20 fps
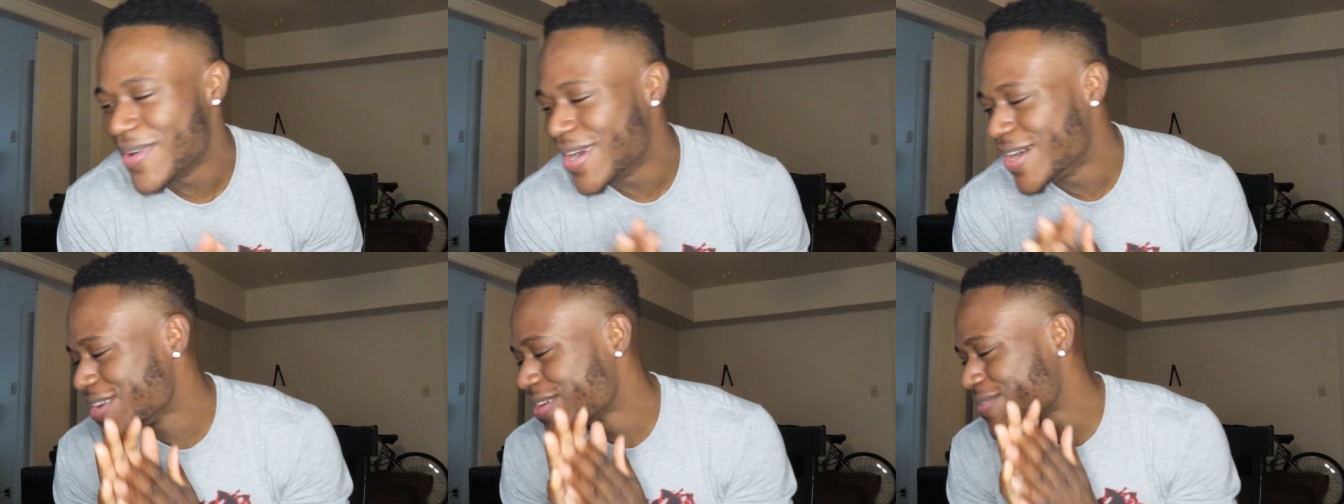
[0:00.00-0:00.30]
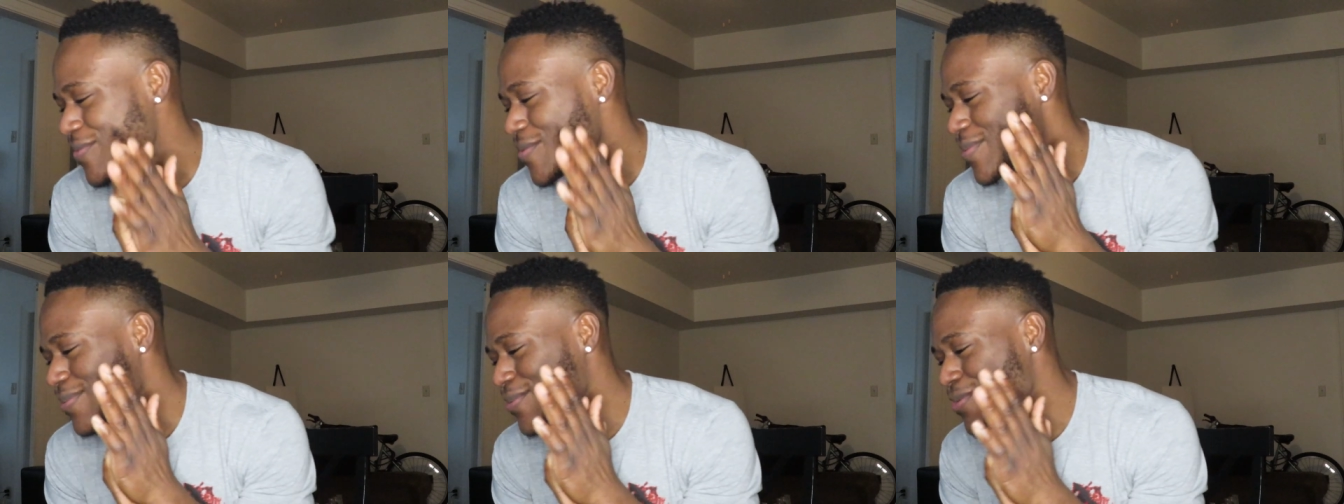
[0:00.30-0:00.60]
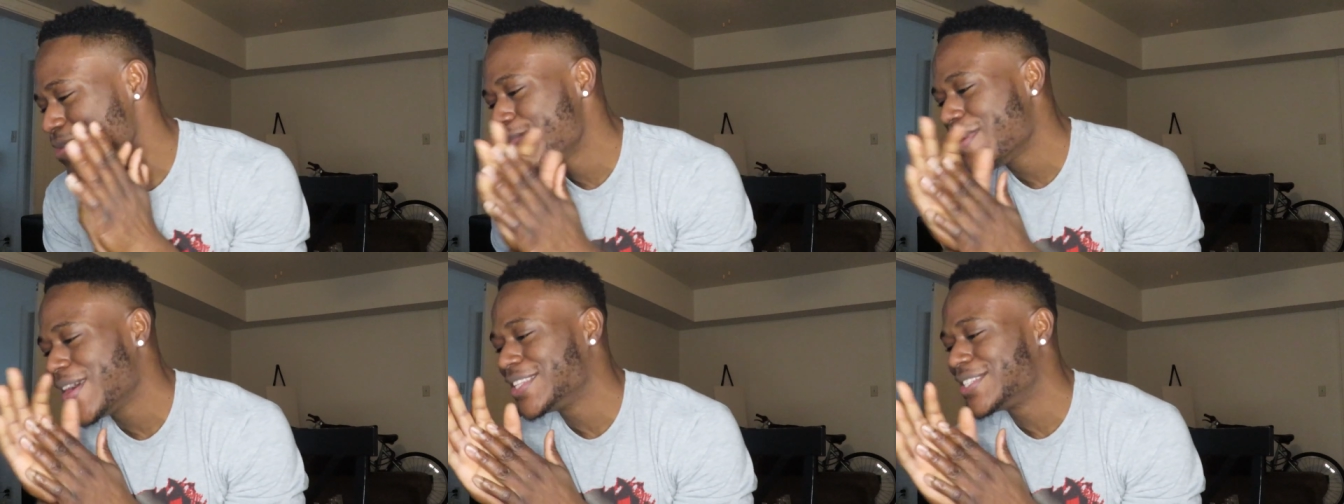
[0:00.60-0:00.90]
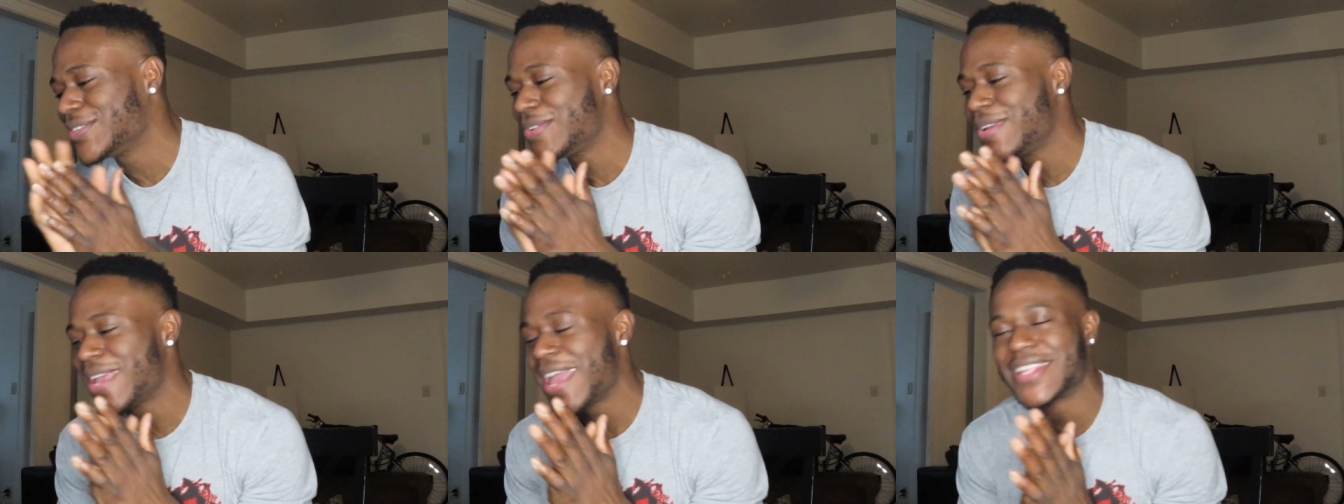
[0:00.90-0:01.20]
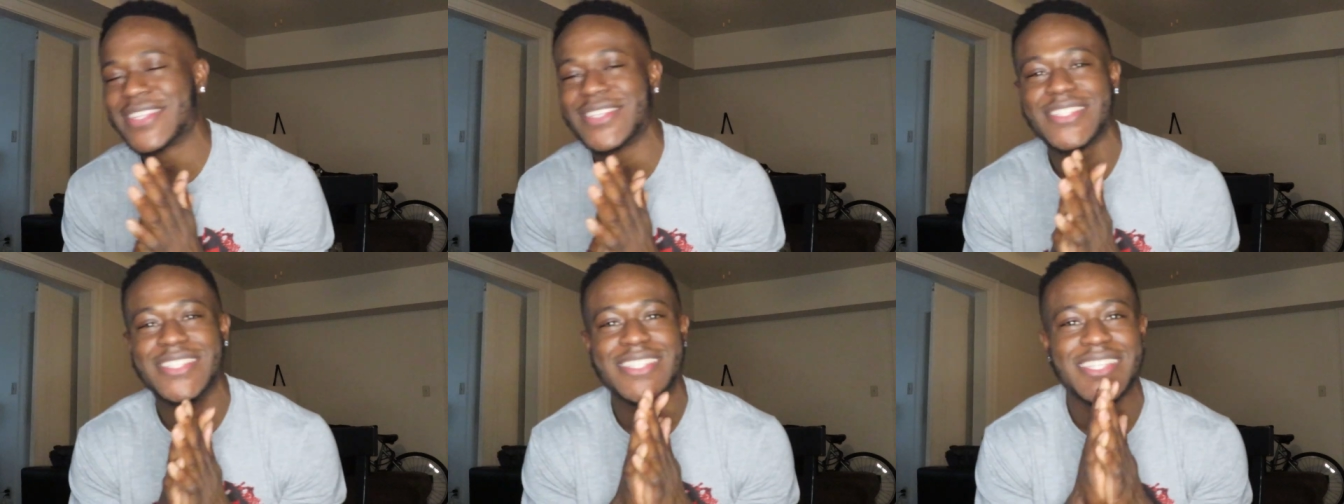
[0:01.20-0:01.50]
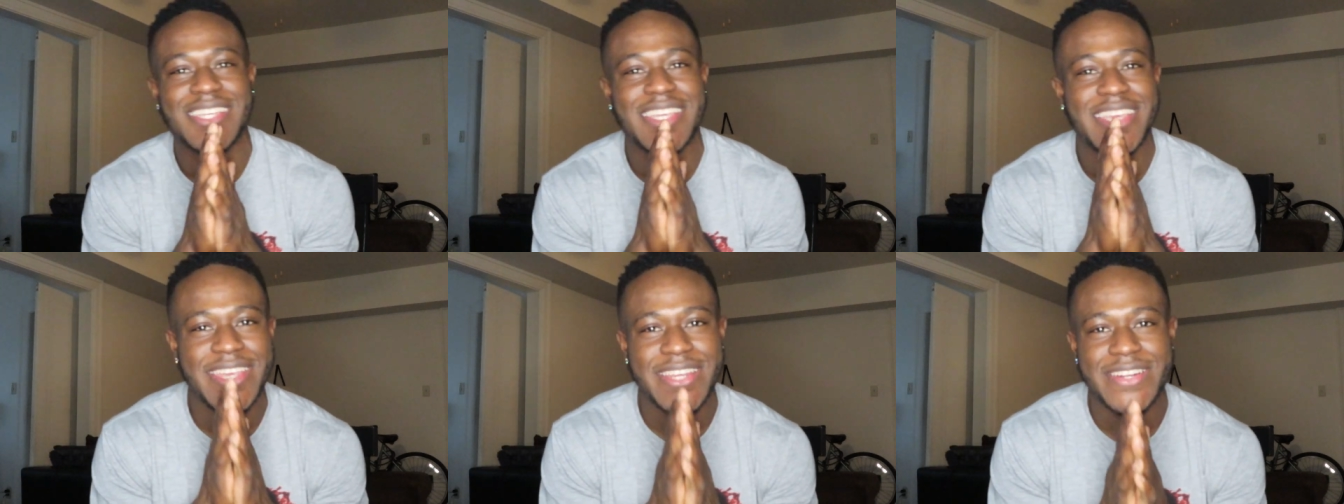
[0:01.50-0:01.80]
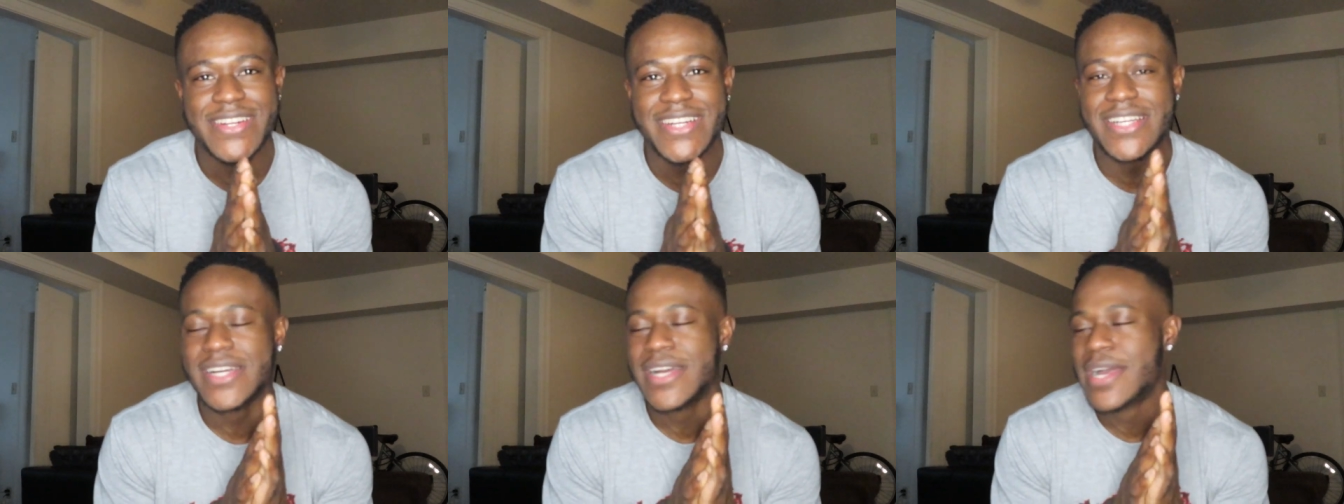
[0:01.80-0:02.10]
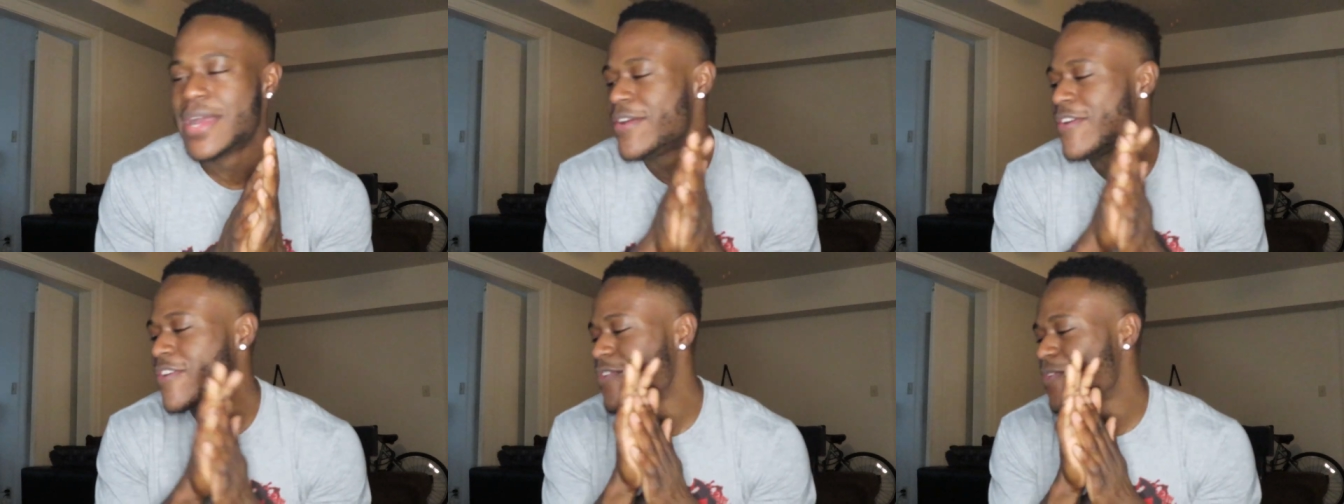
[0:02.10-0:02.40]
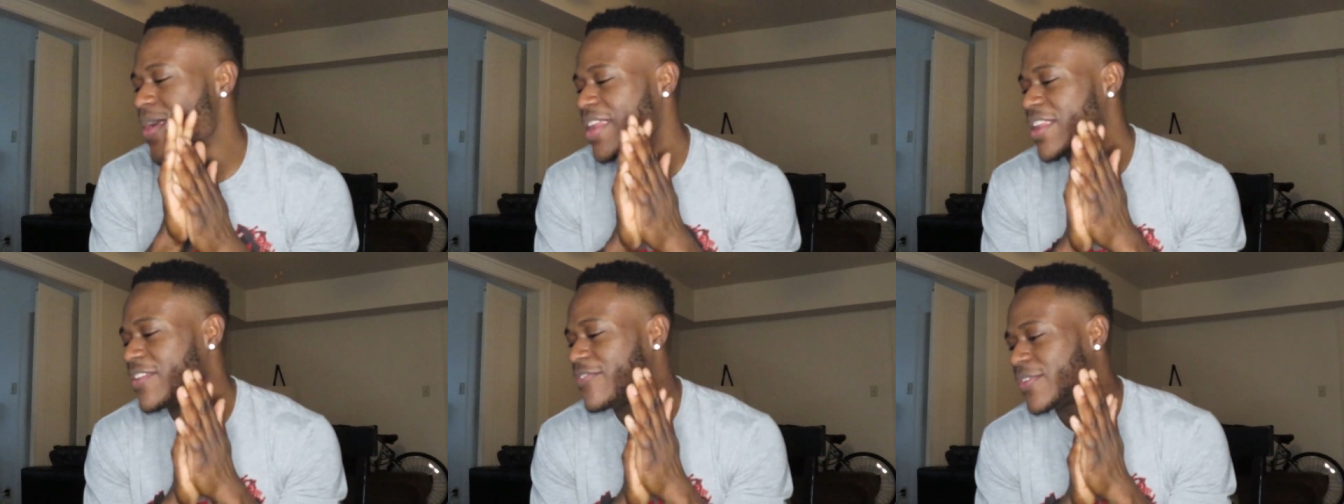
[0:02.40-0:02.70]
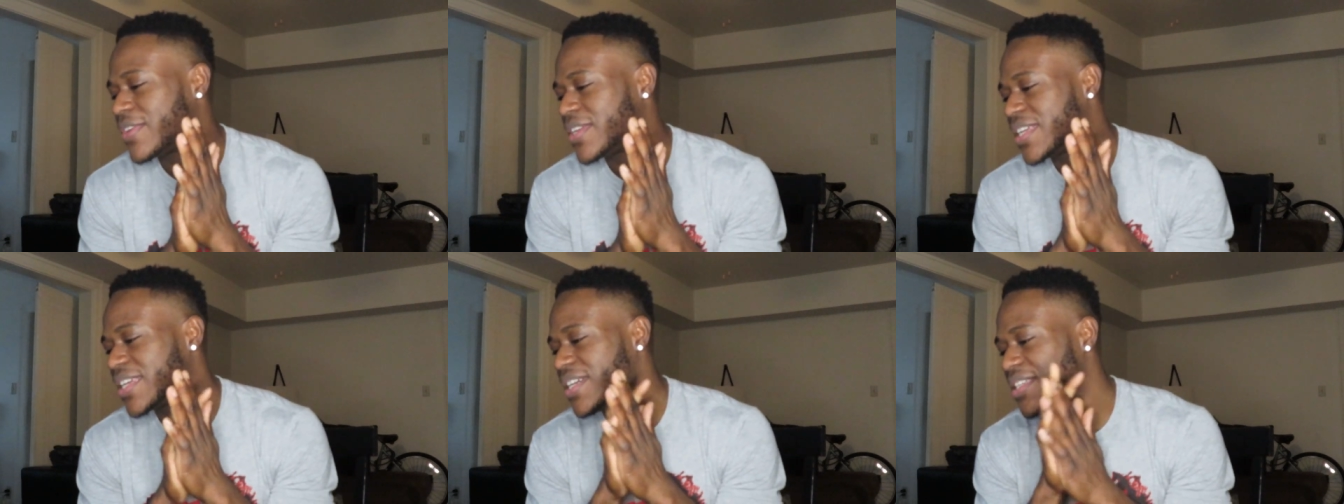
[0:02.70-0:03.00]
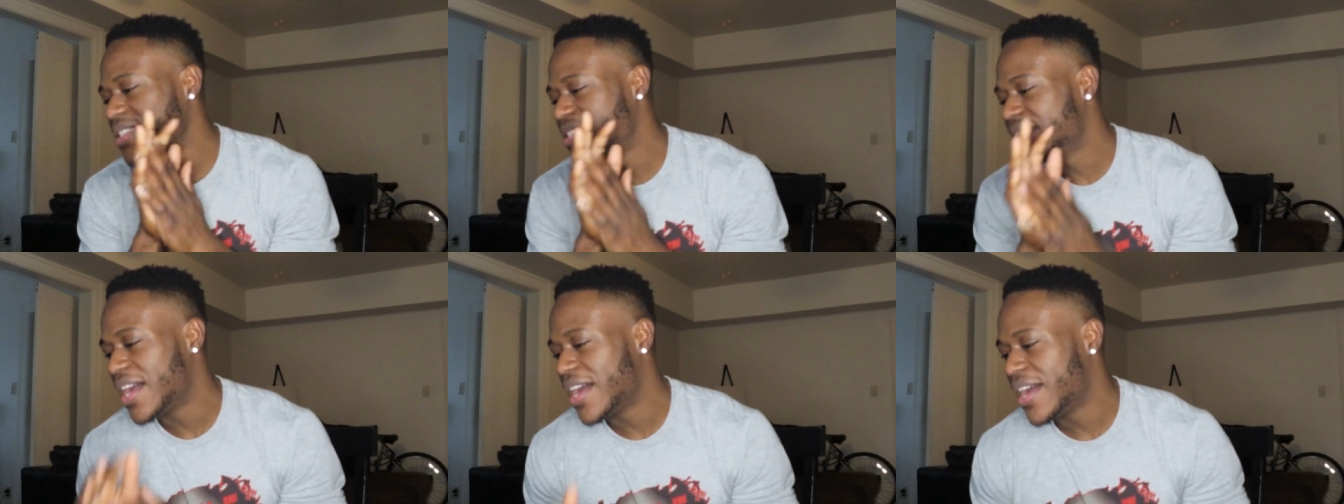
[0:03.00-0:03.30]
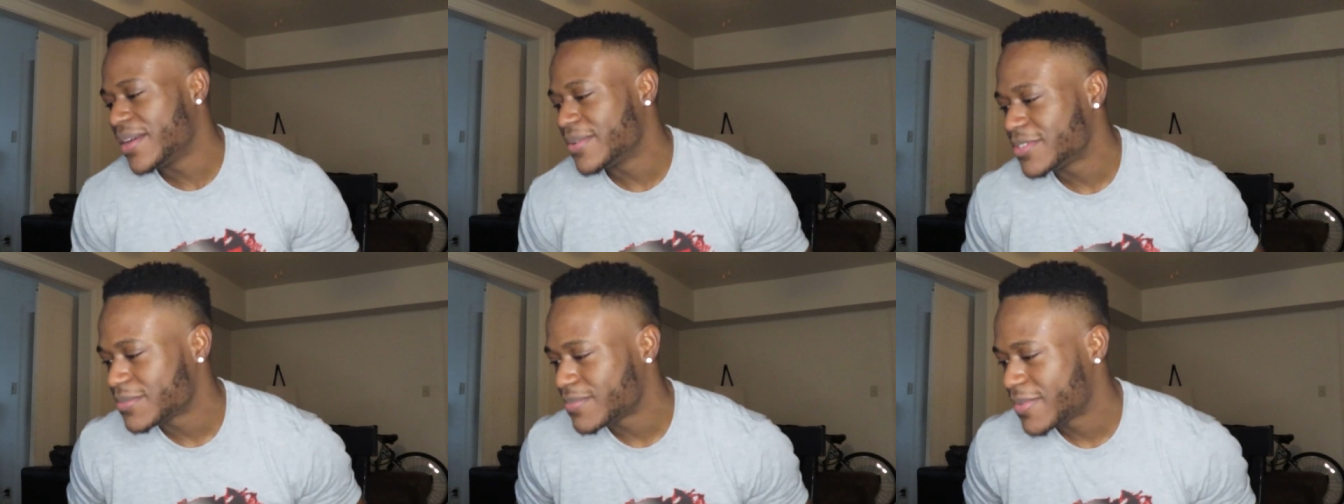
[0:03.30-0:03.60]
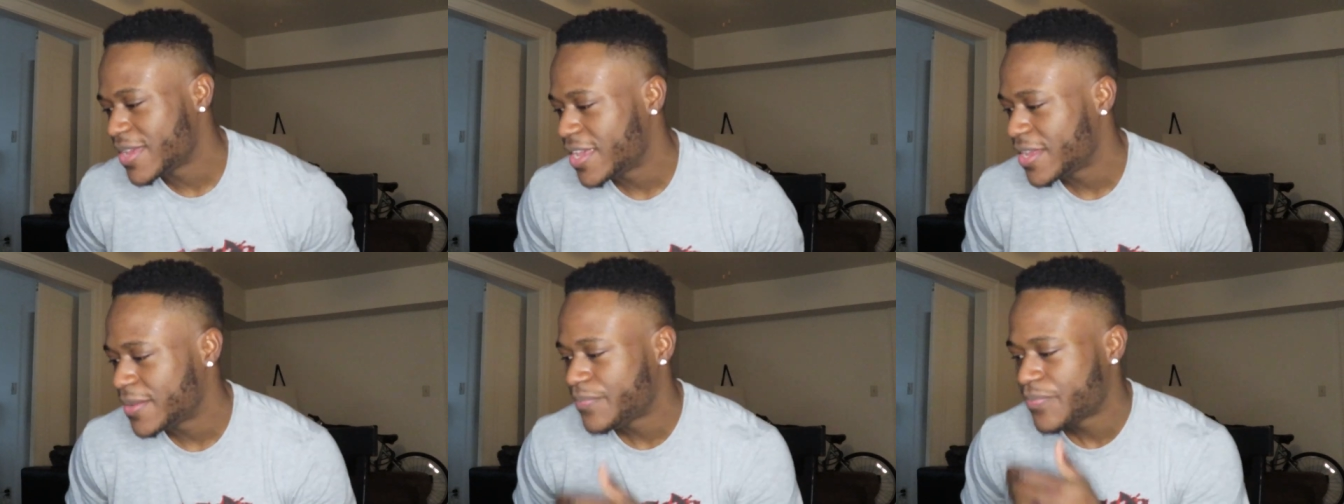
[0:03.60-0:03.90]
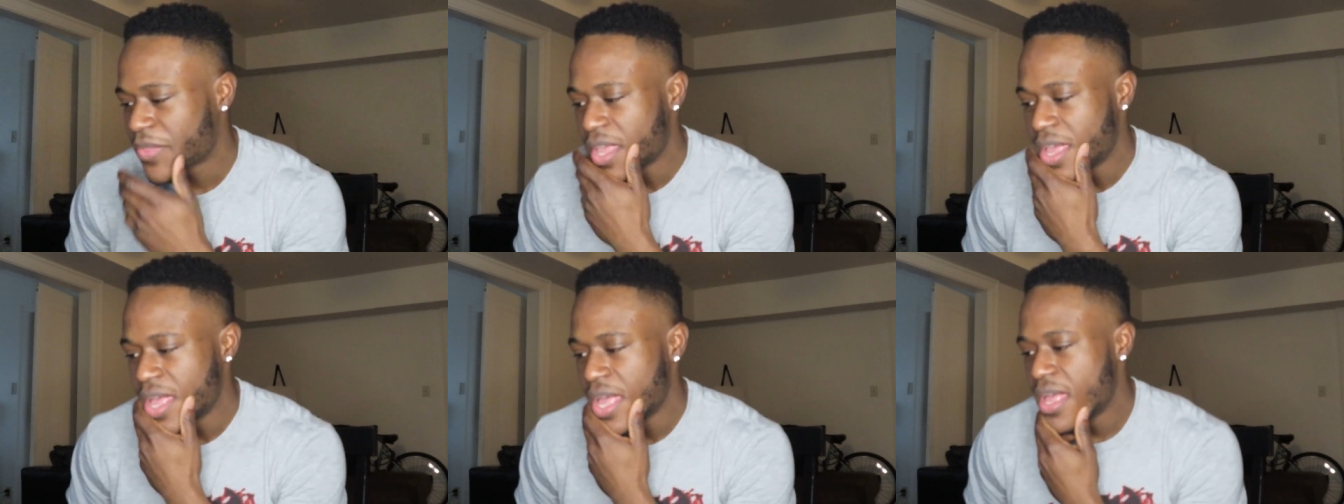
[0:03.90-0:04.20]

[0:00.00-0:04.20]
But we, we went to react to Shakira, Ready for the Good Times, man.